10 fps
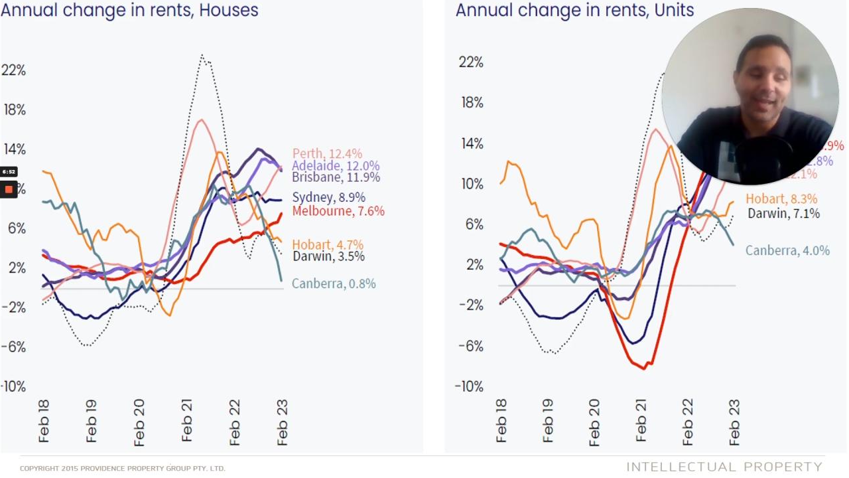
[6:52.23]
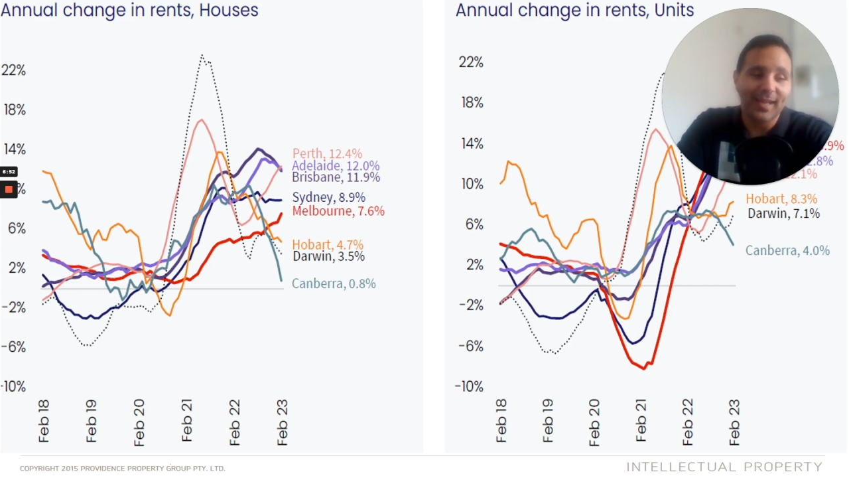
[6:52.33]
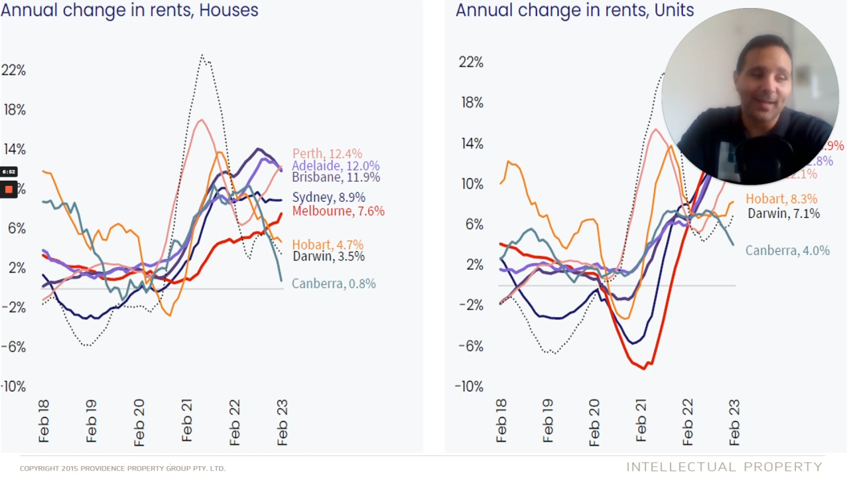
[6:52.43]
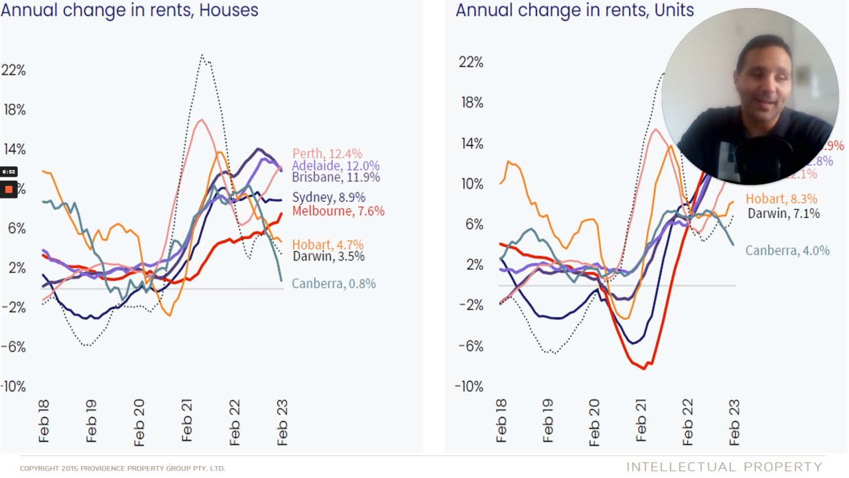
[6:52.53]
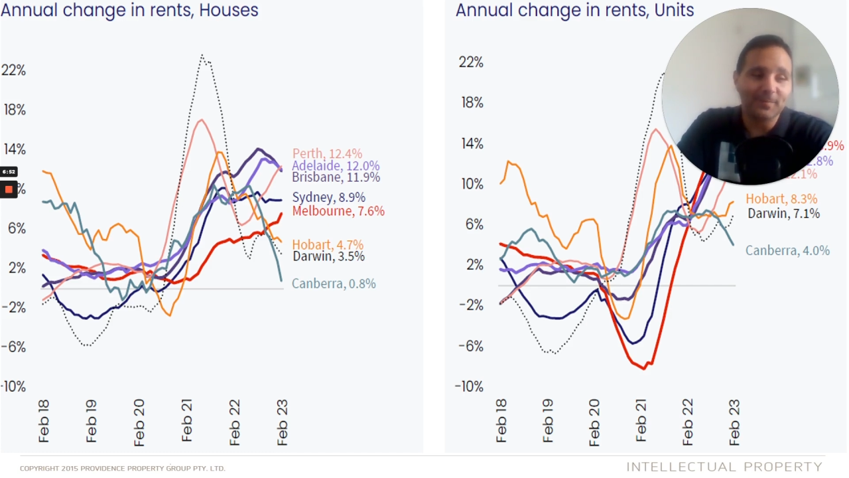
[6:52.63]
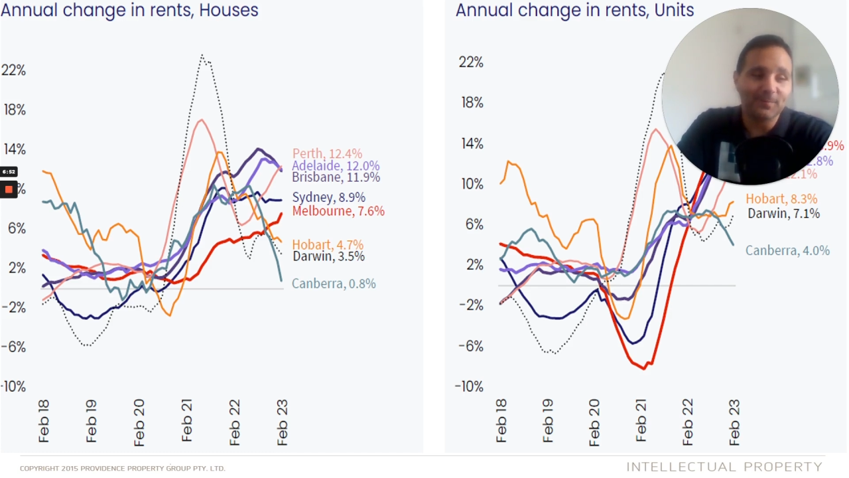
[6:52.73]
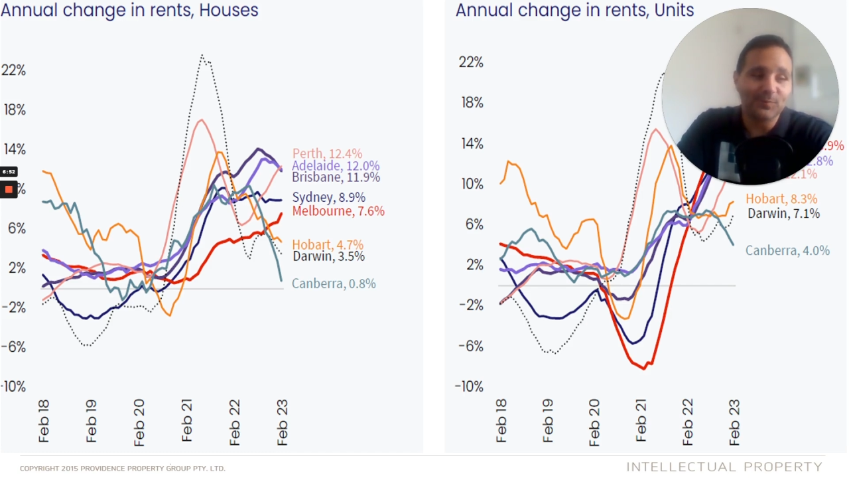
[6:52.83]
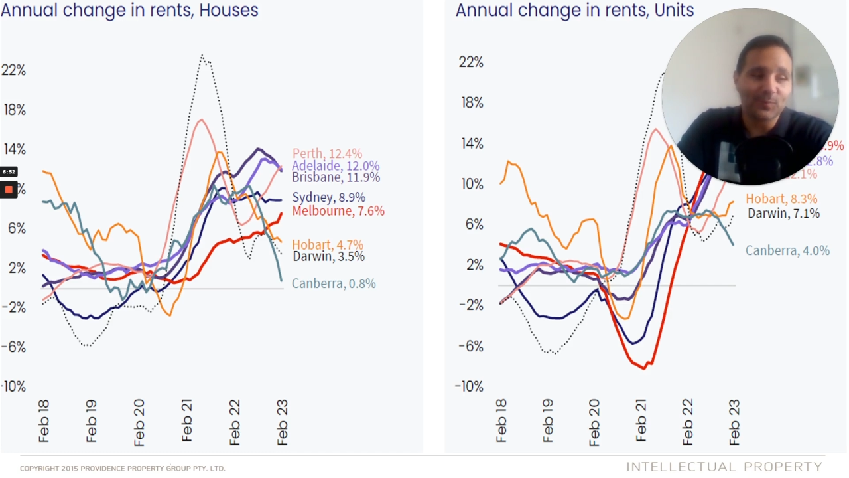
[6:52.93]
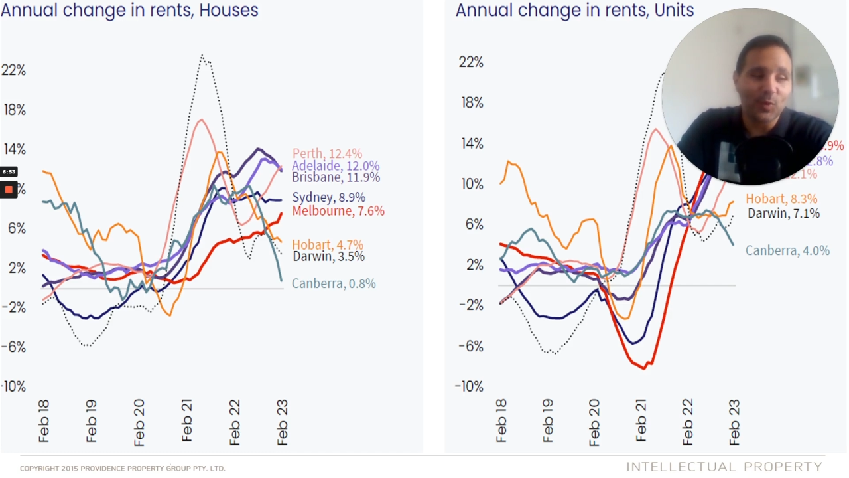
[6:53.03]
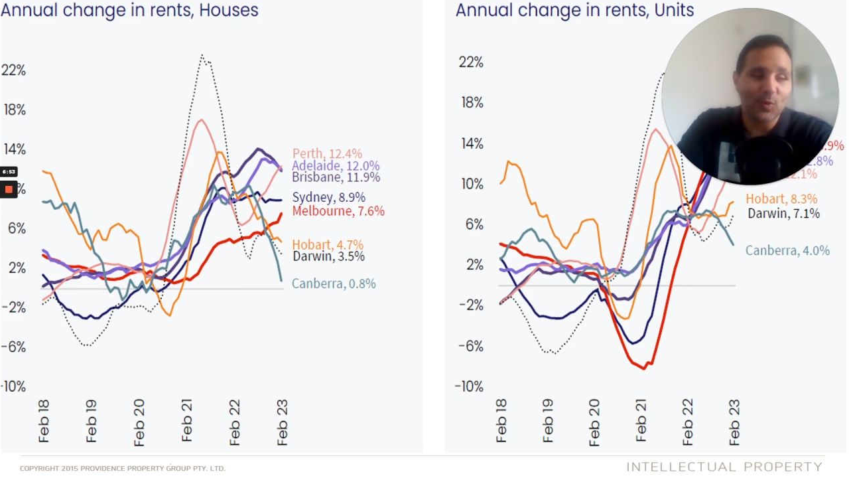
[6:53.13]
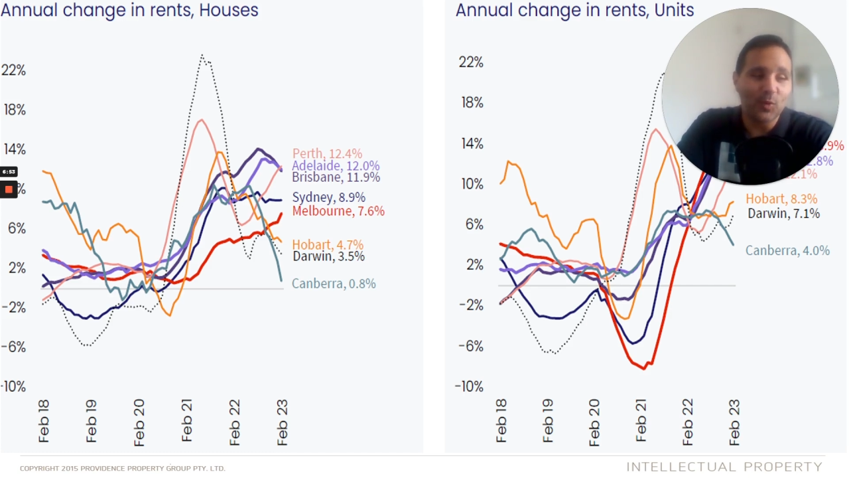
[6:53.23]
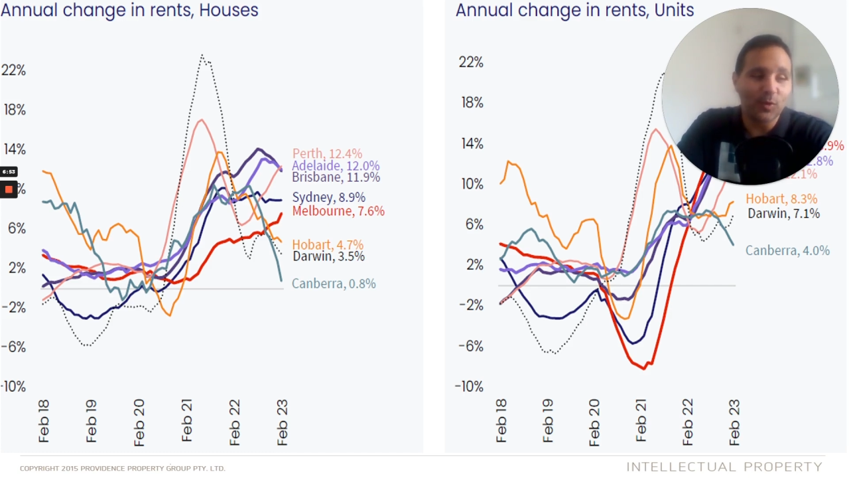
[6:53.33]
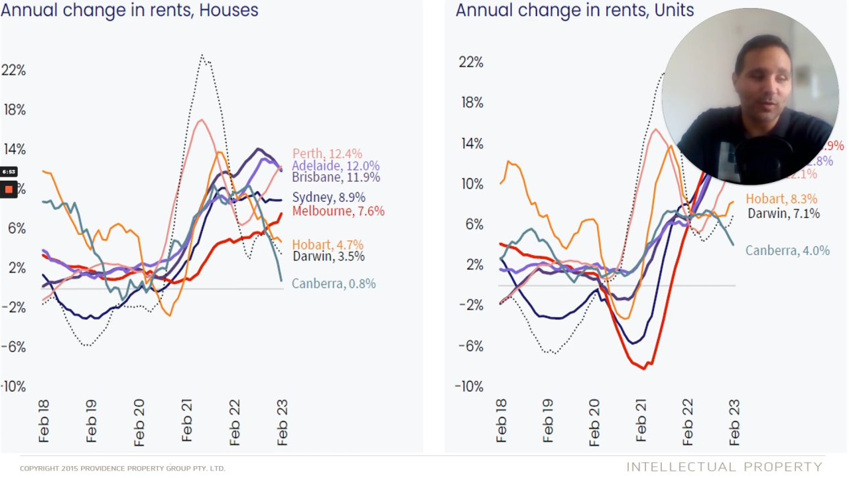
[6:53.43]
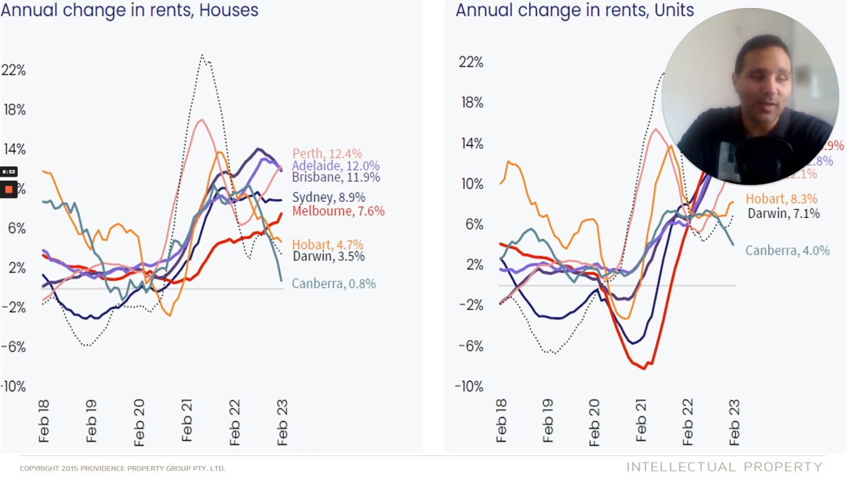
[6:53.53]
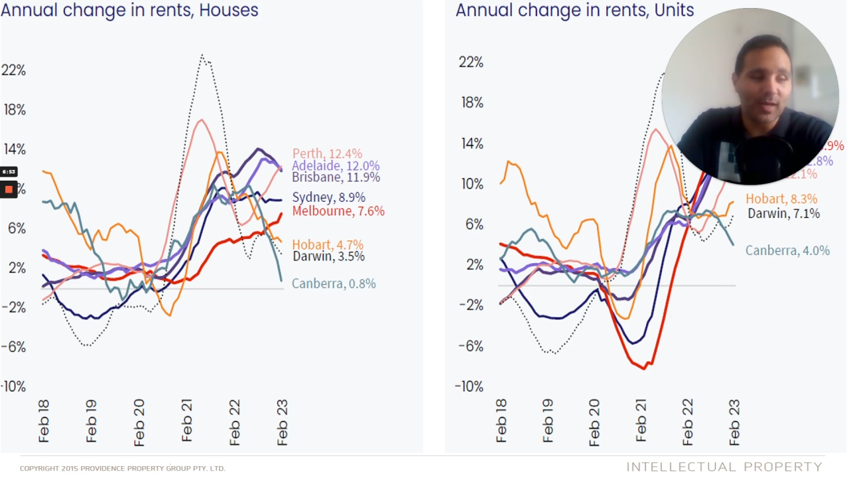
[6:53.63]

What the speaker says: or